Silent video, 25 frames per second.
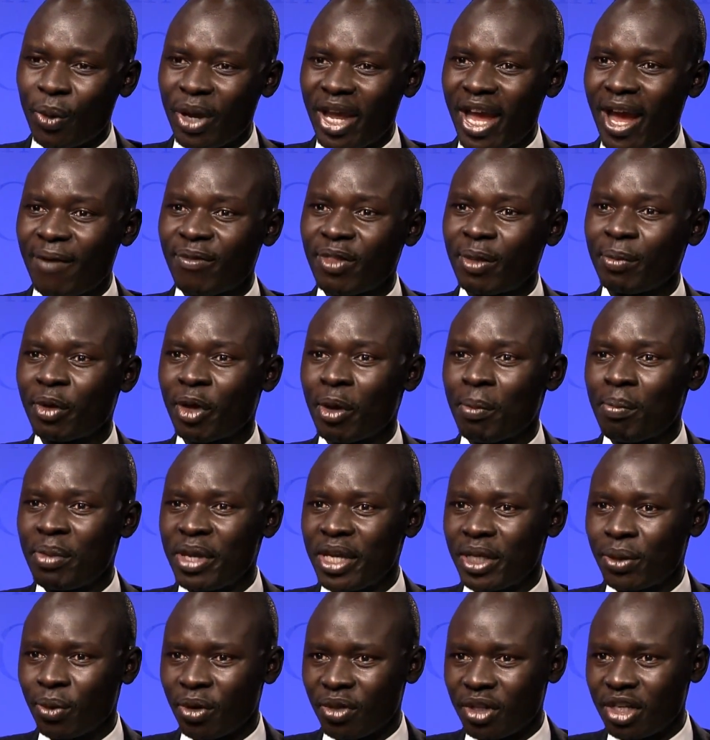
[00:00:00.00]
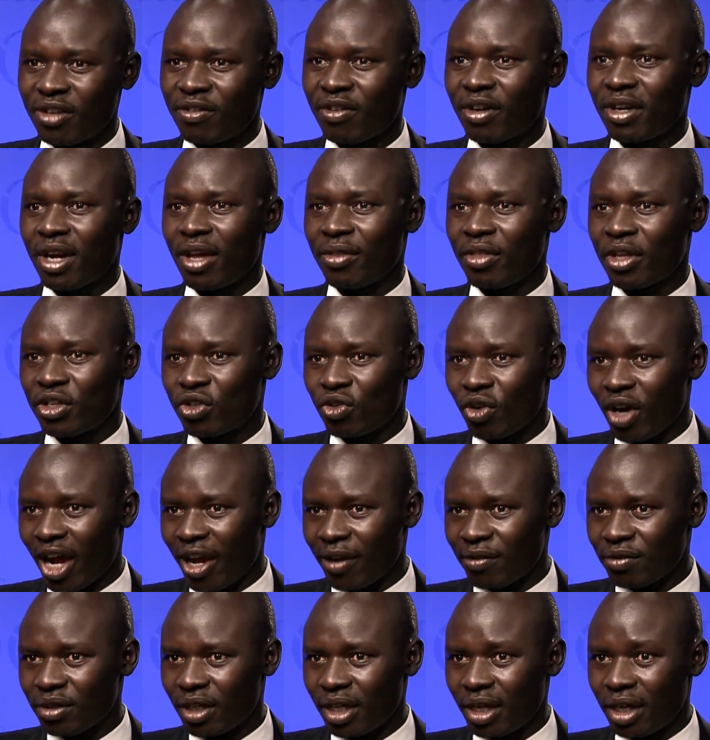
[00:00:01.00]
then we have them compete with different other
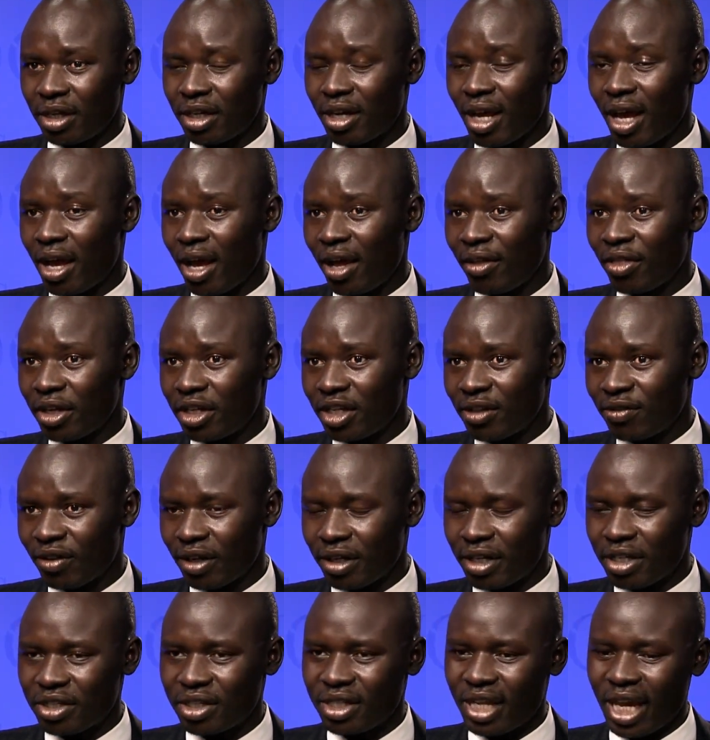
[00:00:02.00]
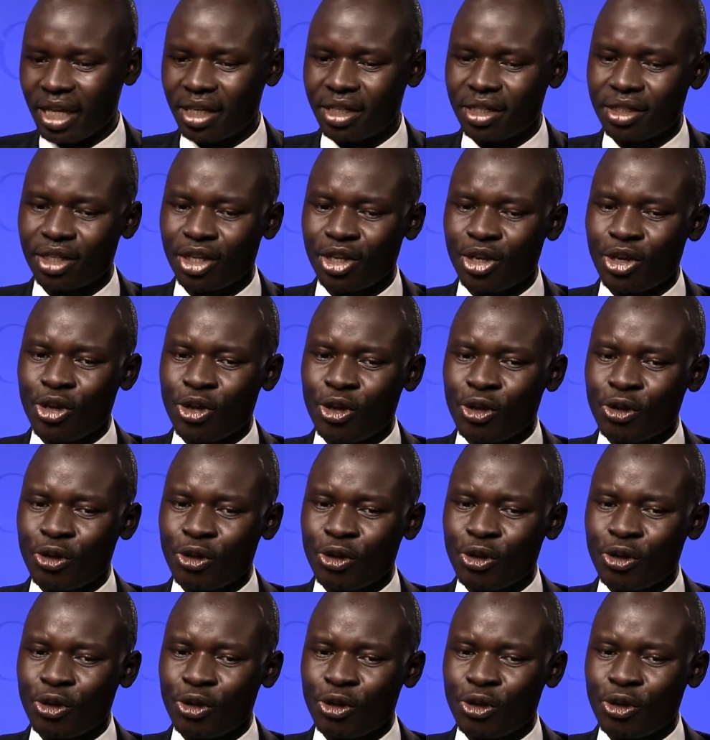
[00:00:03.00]
tribes in other different states.